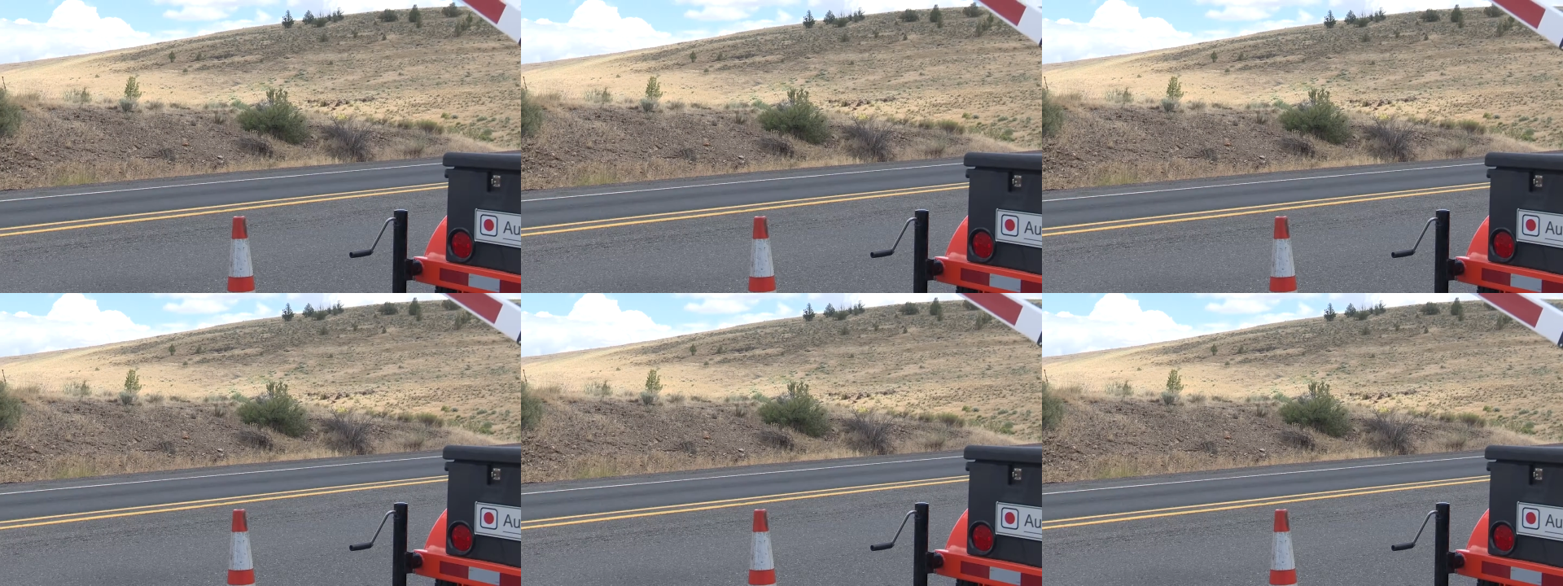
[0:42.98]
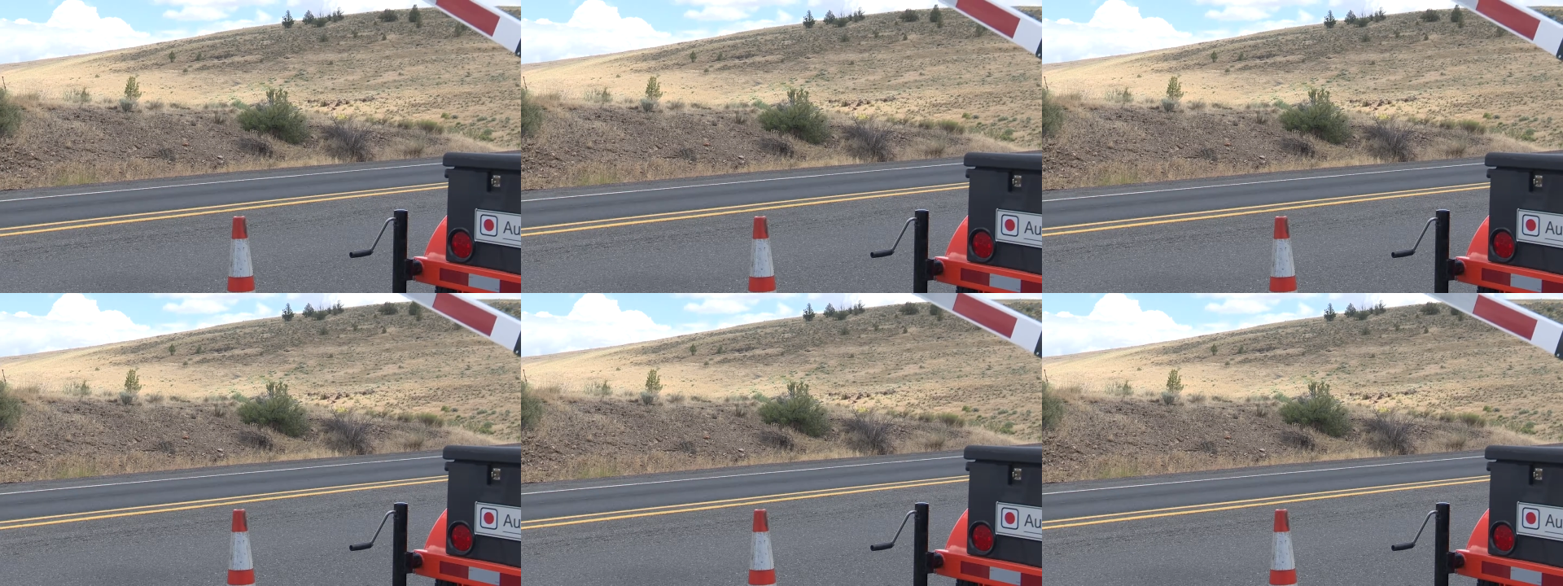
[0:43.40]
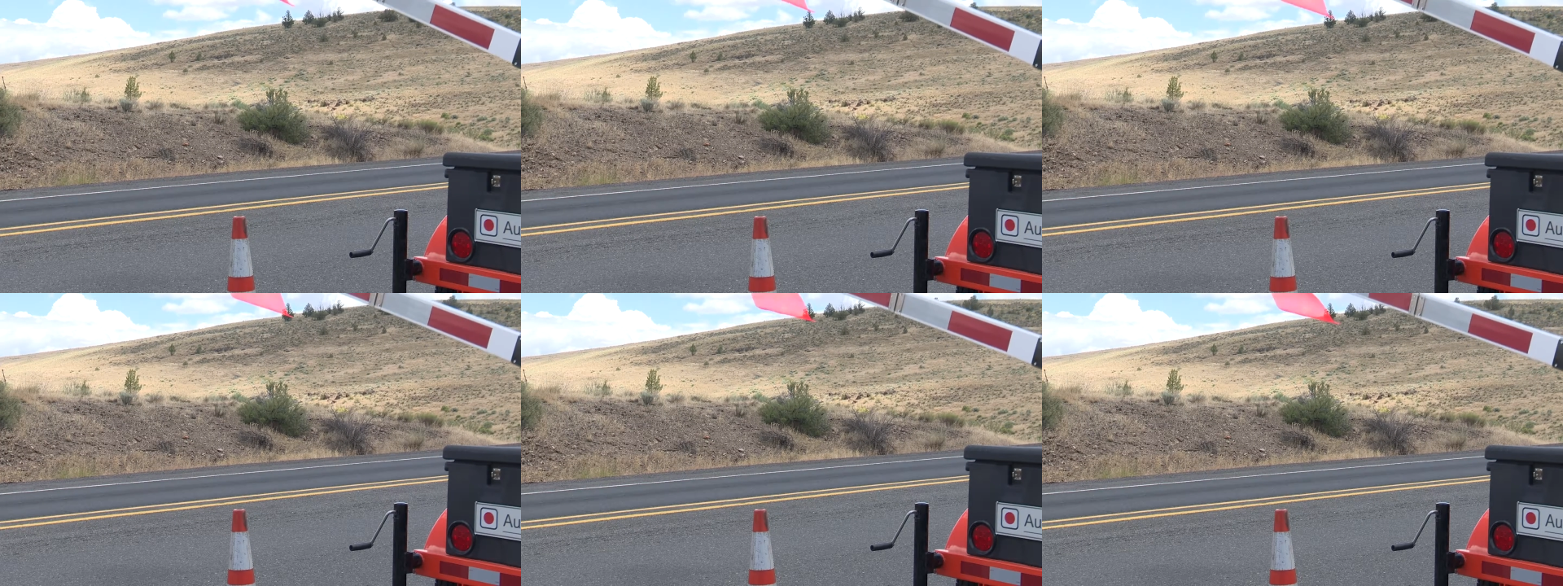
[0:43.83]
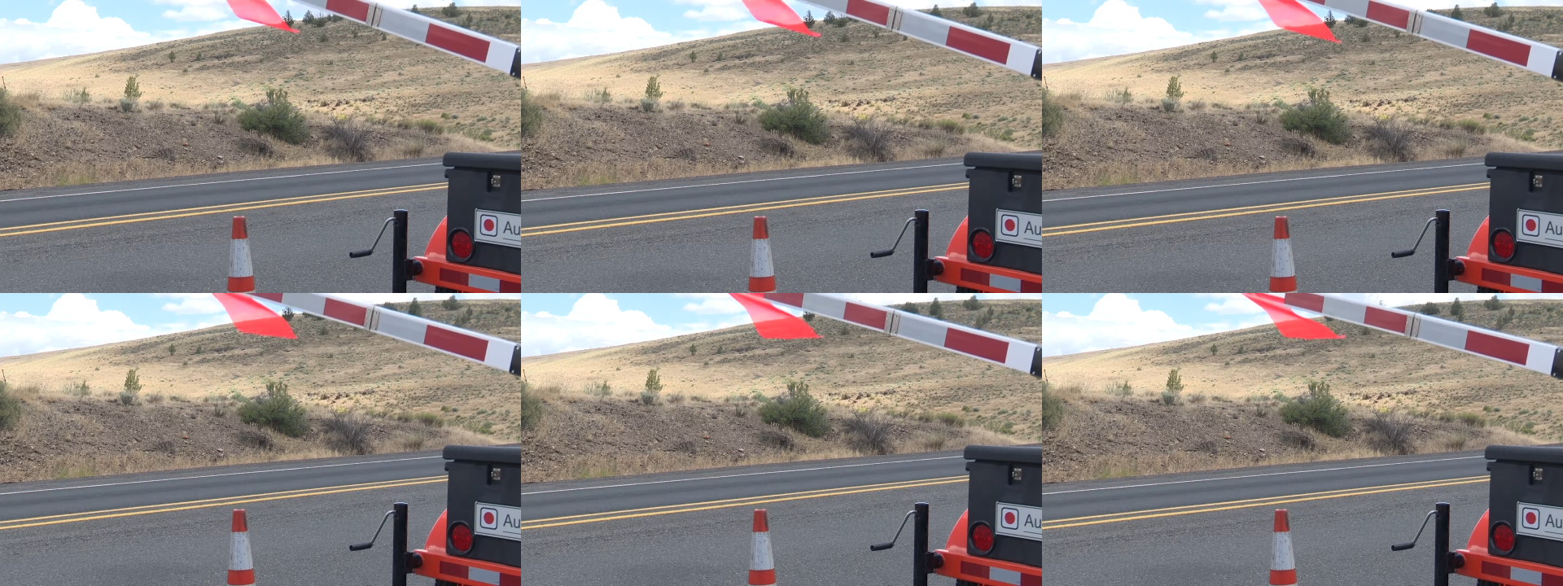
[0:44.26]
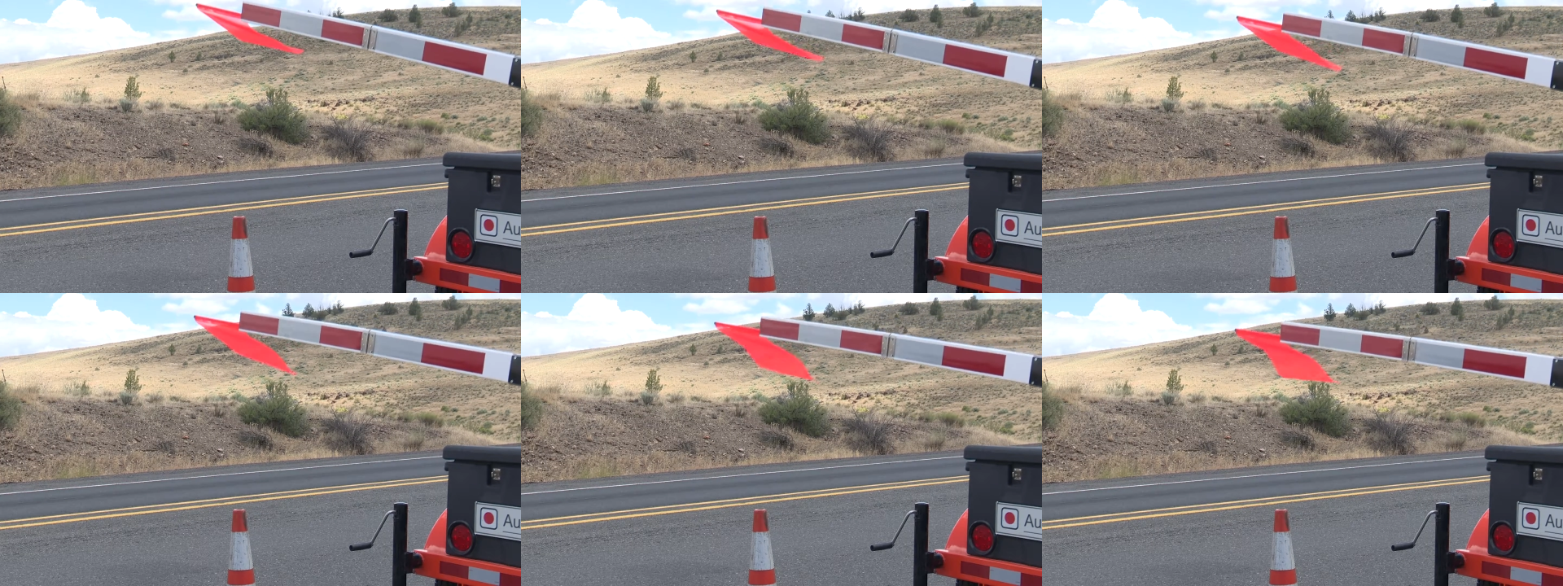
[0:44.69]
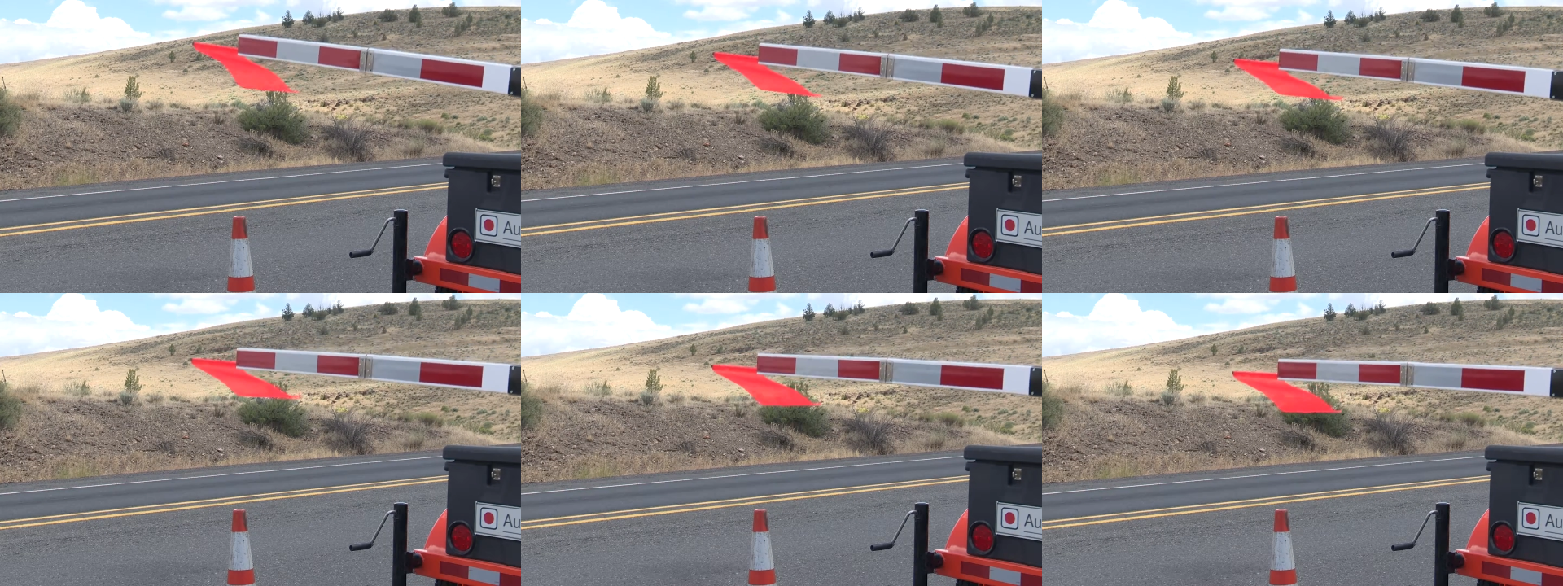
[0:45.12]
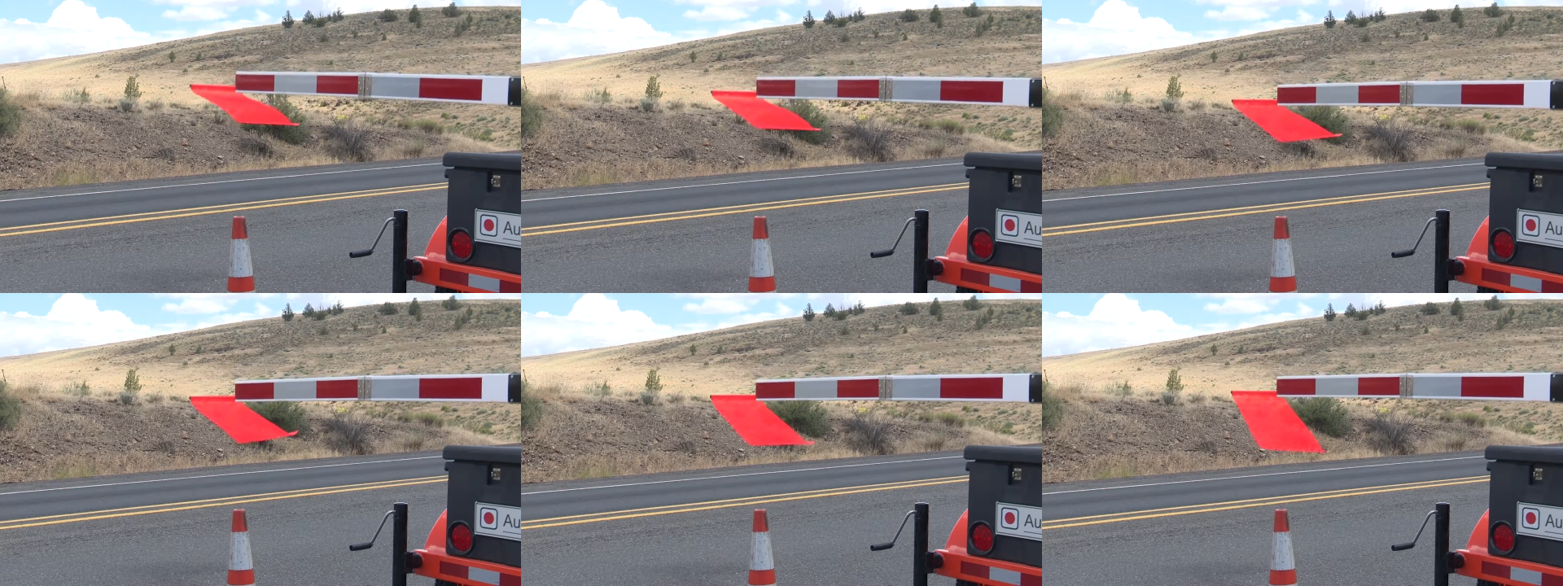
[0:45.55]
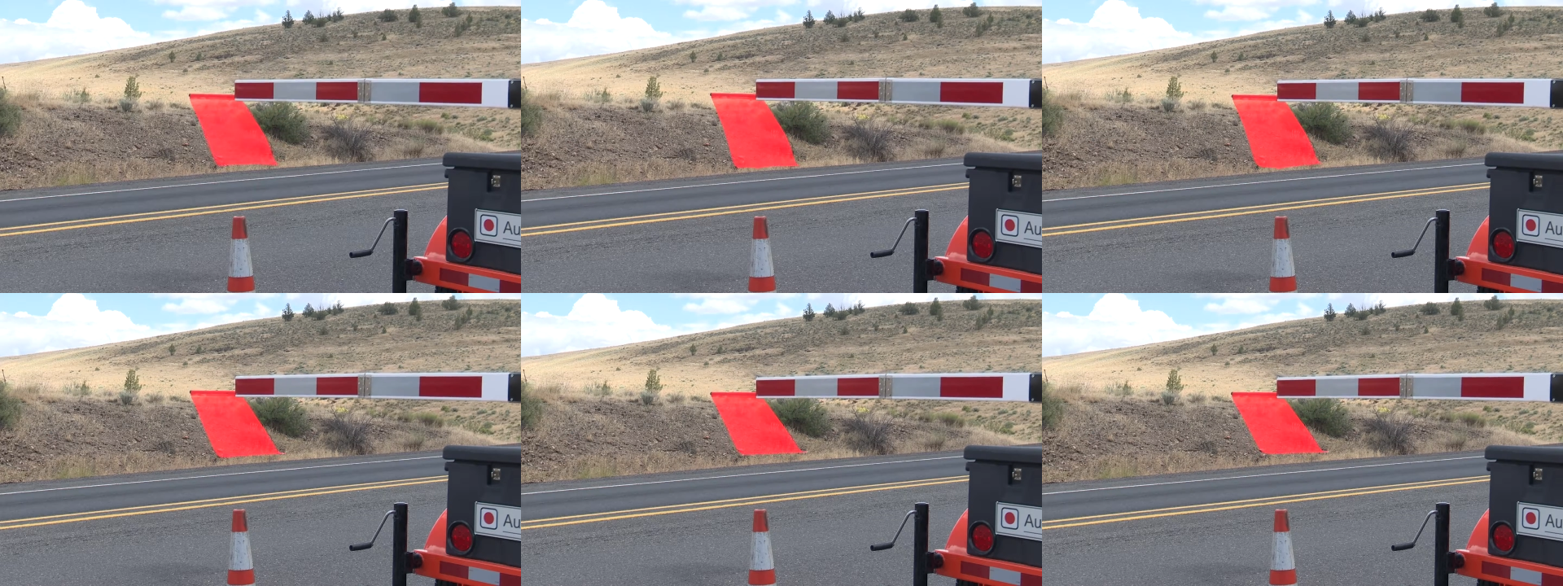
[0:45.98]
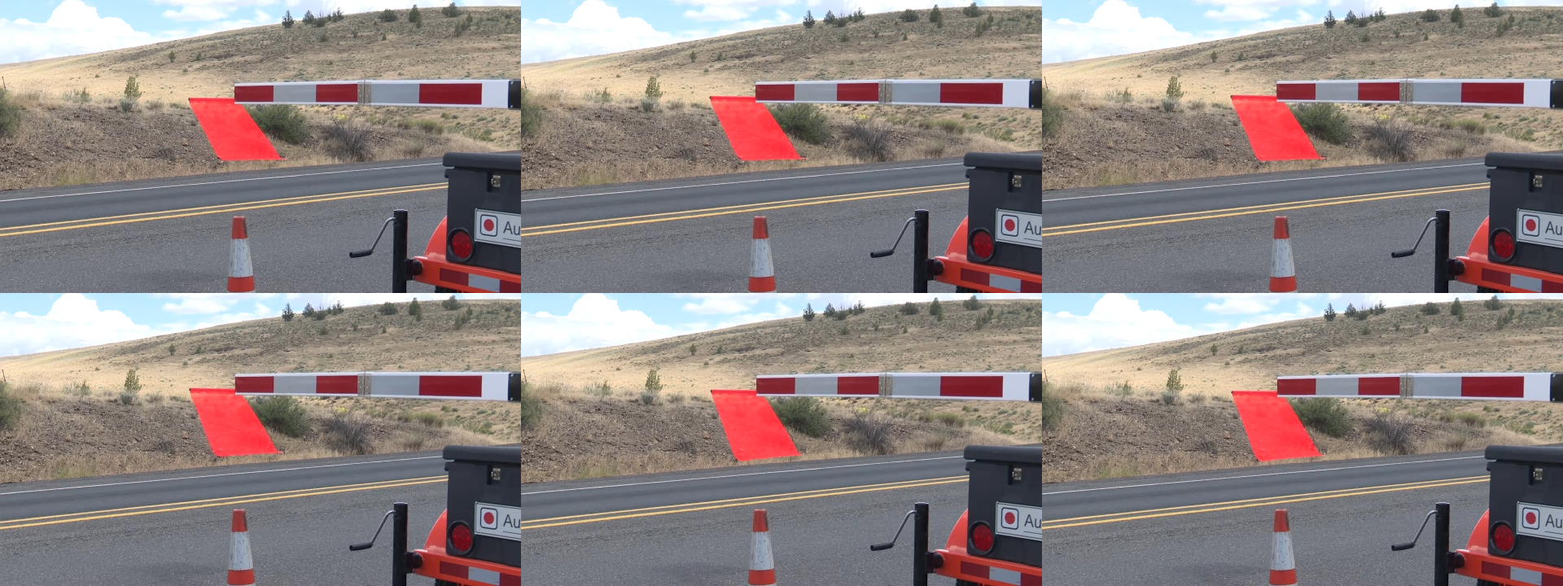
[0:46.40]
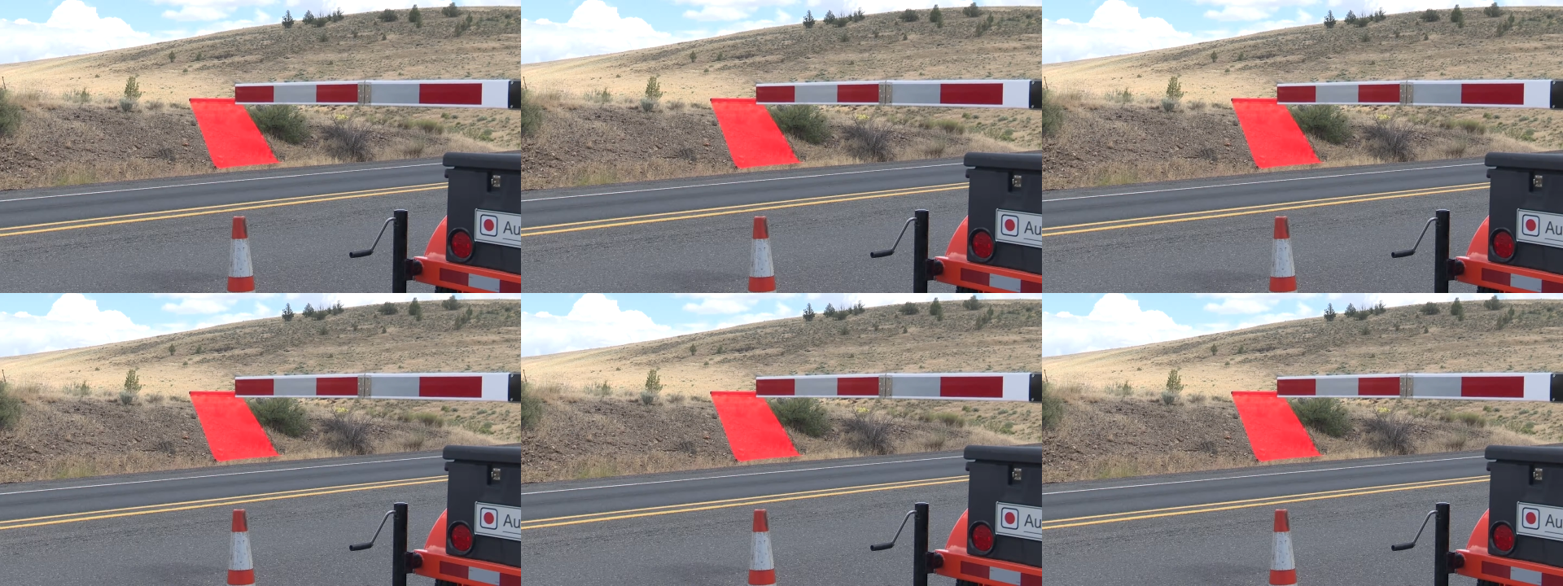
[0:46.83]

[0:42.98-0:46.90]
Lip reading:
No face is visible, so there are no lips to read.